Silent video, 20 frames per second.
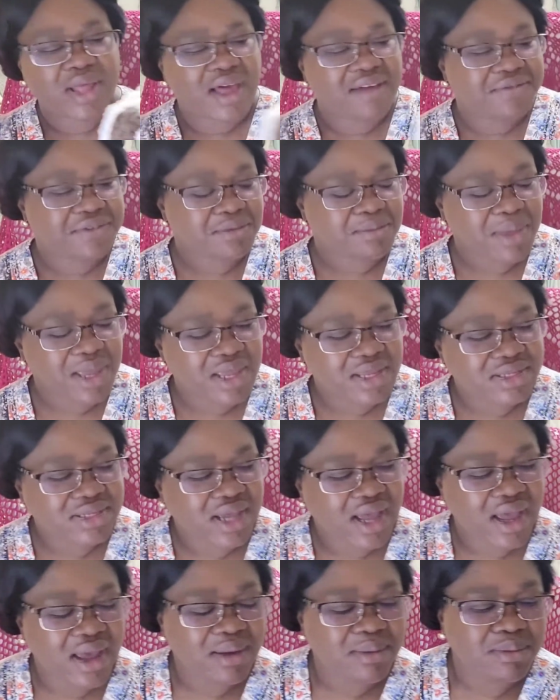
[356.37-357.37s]
have to make
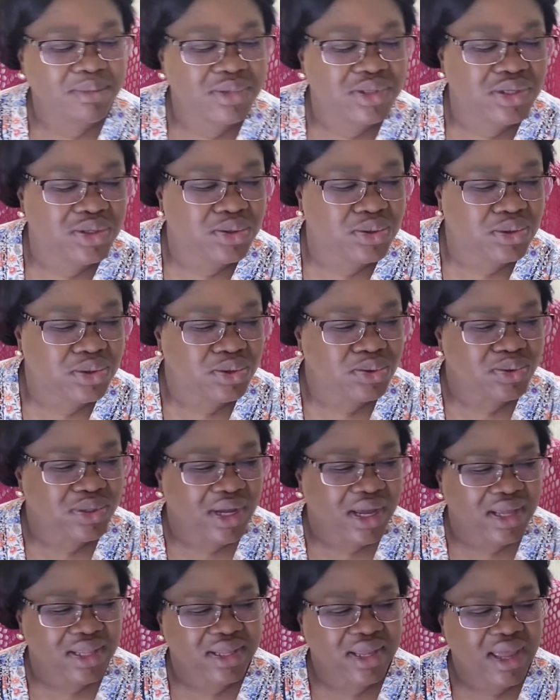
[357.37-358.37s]
time to do
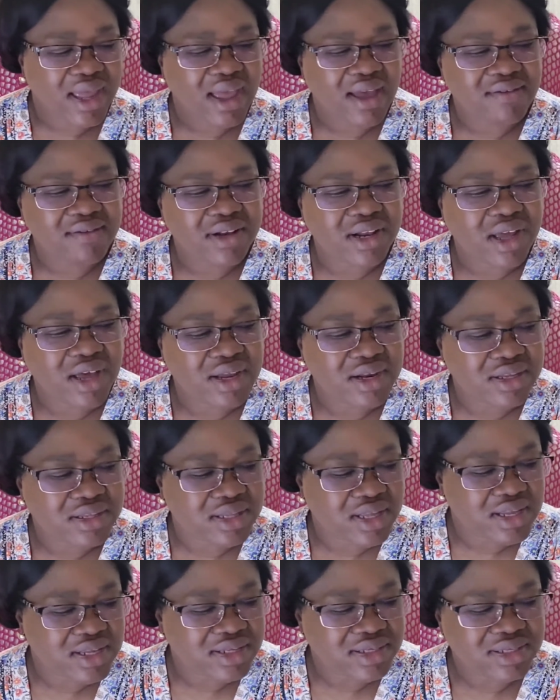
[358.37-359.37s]
that. I have a lot of
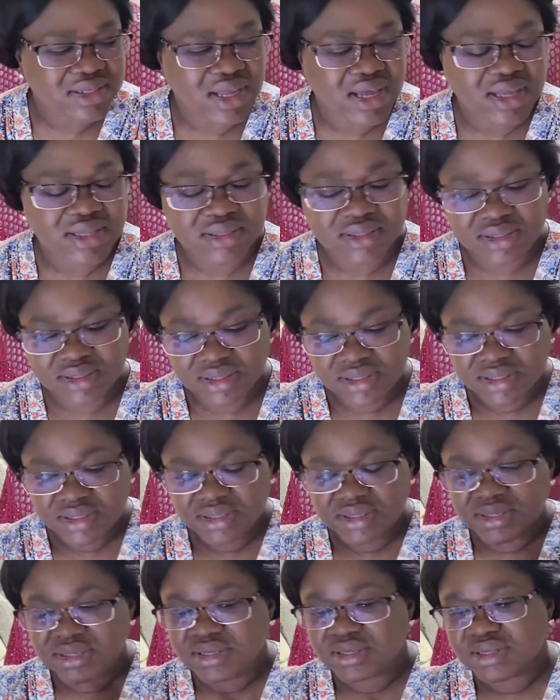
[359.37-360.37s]
things that
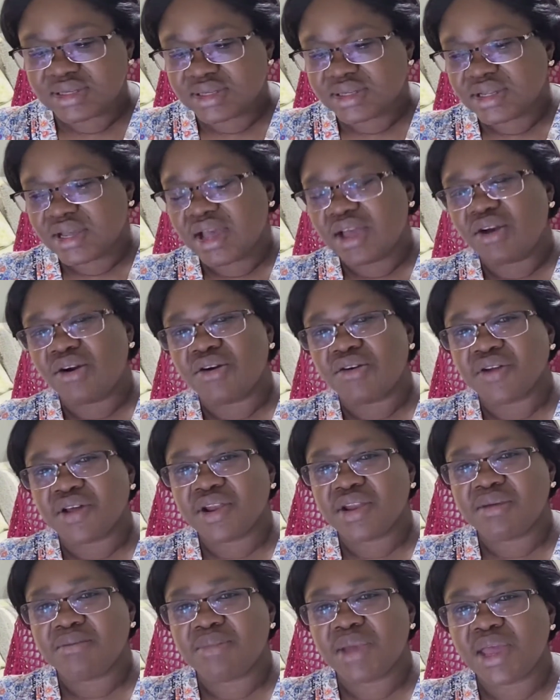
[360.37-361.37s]
I
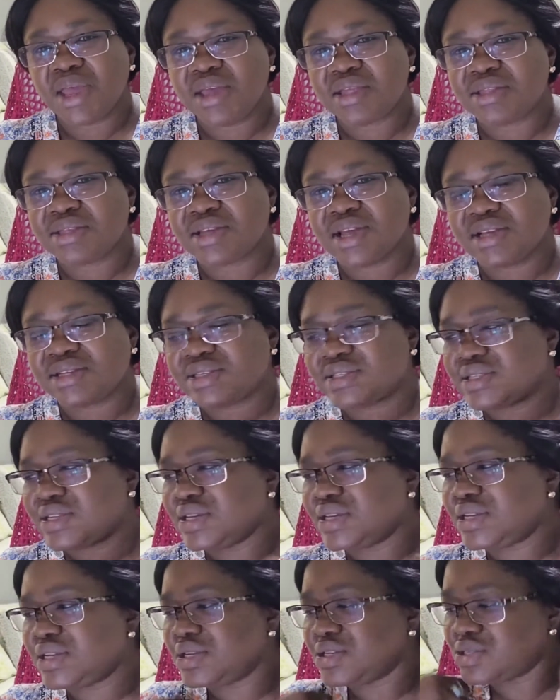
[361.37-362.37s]
already made,
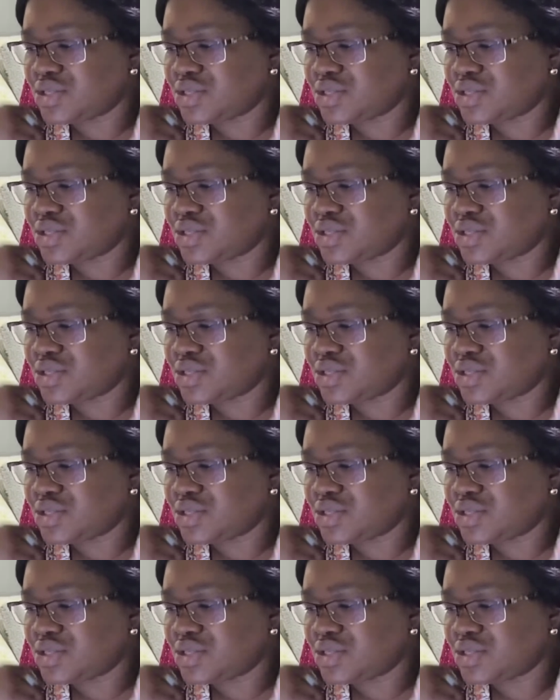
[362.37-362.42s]
tested and